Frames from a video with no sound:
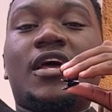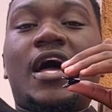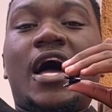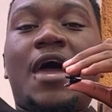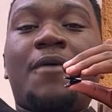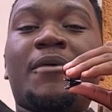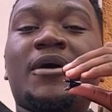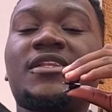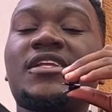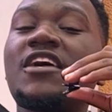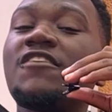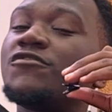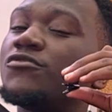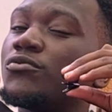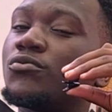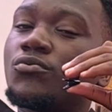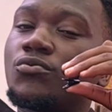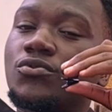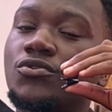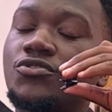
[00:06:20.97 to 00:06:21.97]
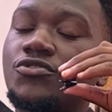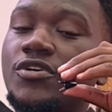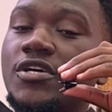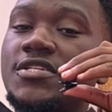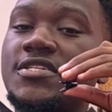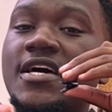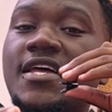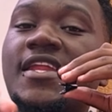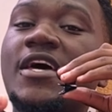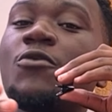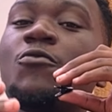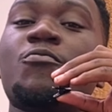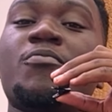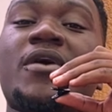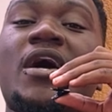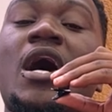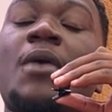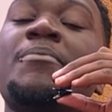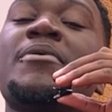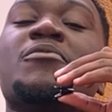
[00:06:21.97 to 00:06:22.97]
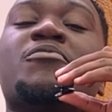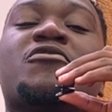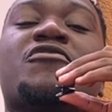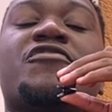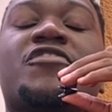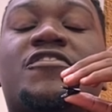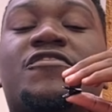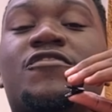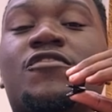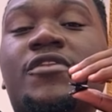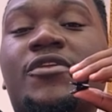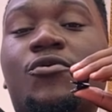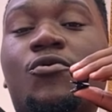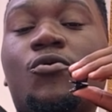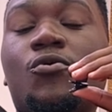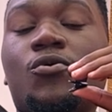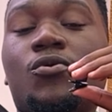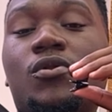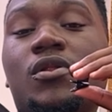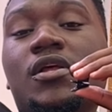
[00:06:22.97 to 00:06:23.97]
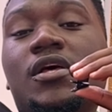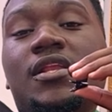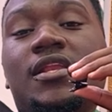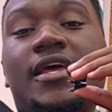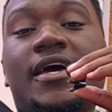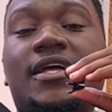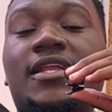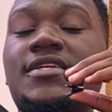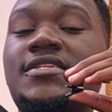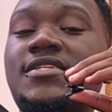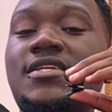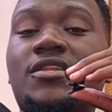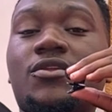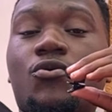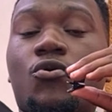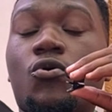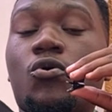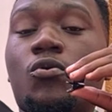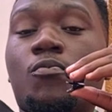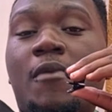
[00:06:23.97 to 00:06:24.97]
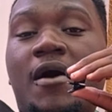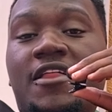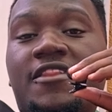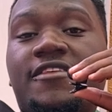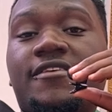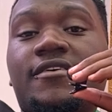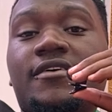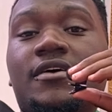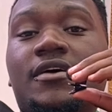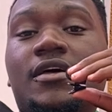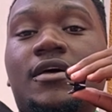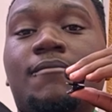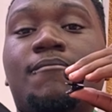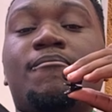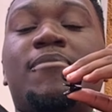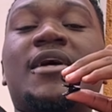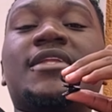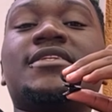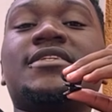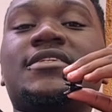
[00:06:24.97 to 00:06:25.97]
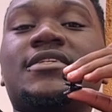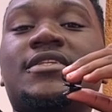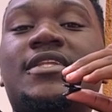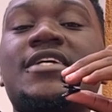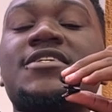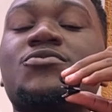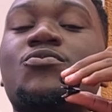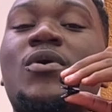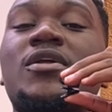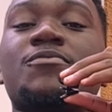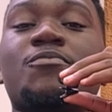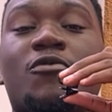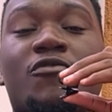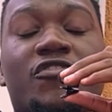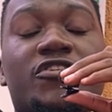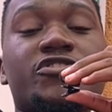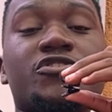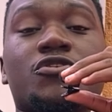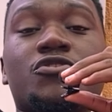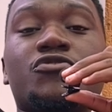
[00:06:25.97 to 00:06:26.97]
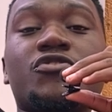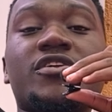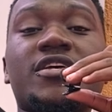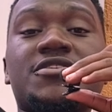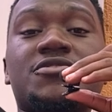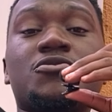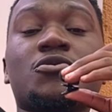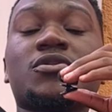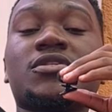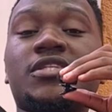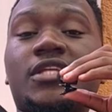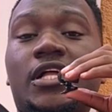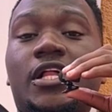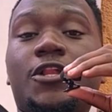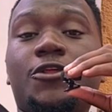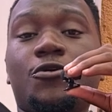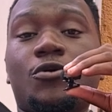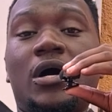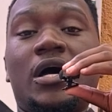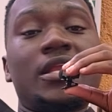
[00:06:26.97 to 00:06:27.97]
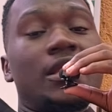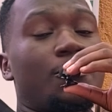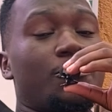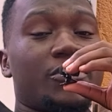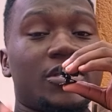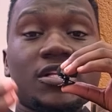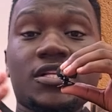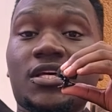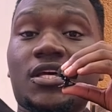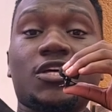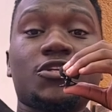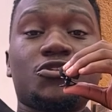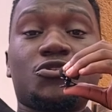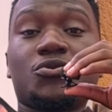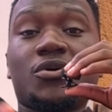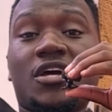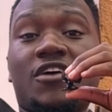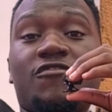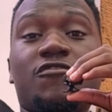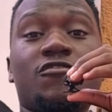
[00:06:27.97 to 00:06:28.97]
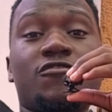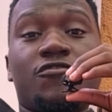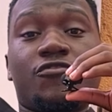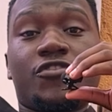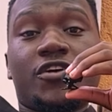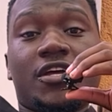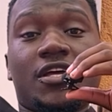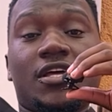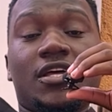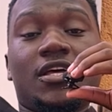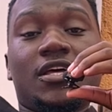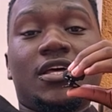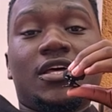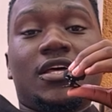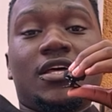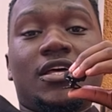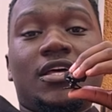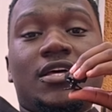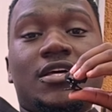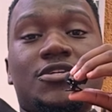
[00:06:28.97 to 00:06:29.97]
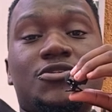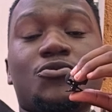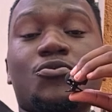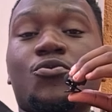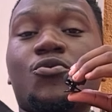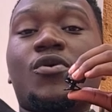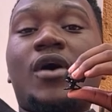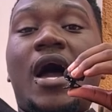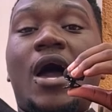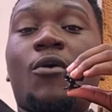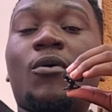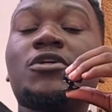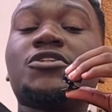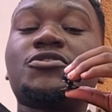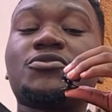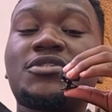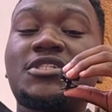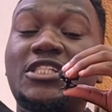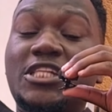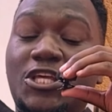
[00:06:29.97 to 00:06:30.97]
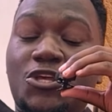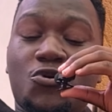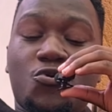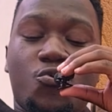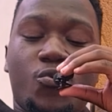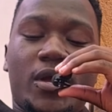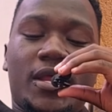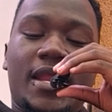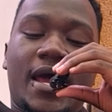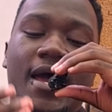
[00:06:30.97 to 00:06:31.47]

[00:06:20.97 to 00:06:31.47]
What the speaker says: I might have 2 good trades and I will be up in profit for the whole, like, let's say the whole month. But that's what professional traders don't tell you, and I'm telling it to you here for free. So I want to see you win.